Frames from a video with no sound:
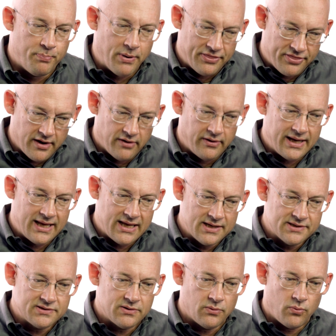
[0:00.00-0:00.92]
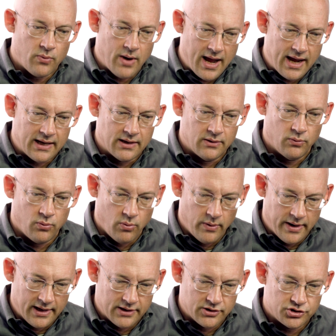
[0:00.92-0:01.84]
but there is a way in
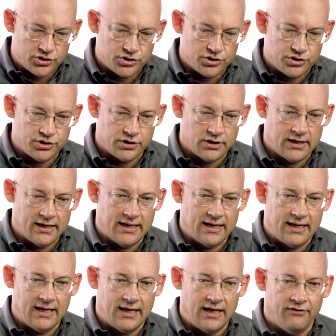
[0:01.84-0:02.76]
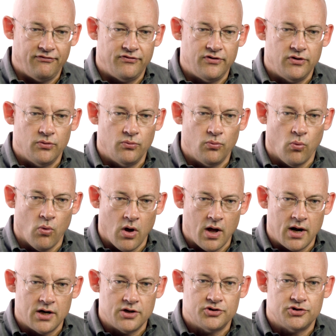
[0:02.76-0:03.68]
which if you
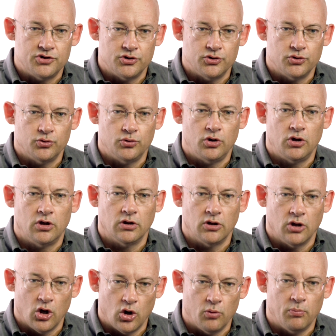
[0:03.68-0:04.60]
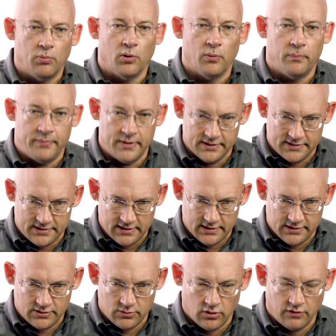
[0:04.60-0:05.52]
want to do global
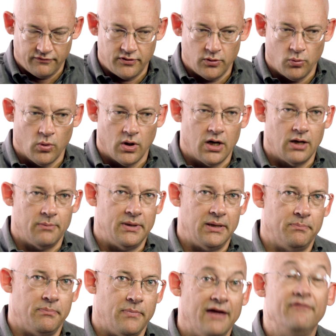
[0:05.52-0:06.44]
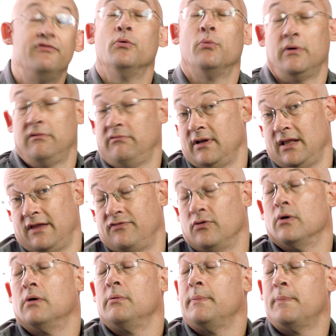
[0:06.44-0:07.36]
business or if you want to be if you want really
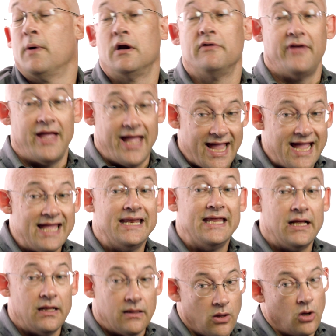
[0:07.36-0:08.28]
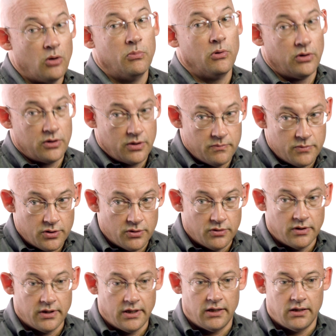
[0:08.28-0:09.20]
if you want to be part of any global
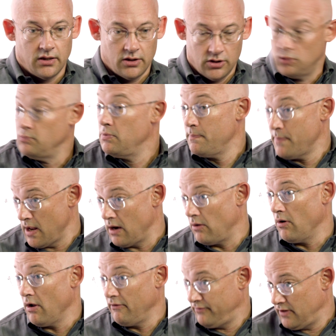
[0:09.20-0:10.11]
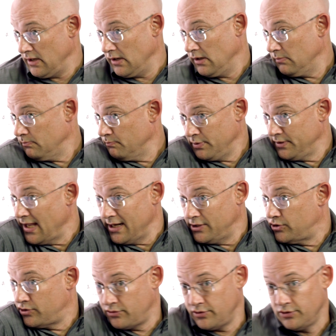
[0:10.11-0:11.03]
community you'd be better off here but
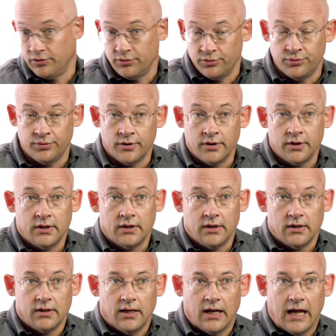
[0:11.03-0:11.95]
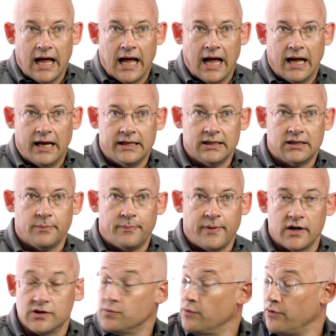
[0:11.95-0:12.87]
that's true uh, in
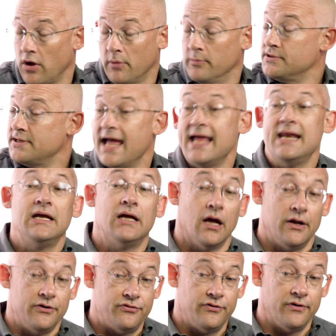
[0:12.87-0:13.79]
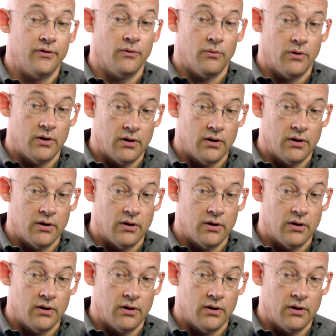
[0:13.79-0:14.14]
comparison with almost any country in the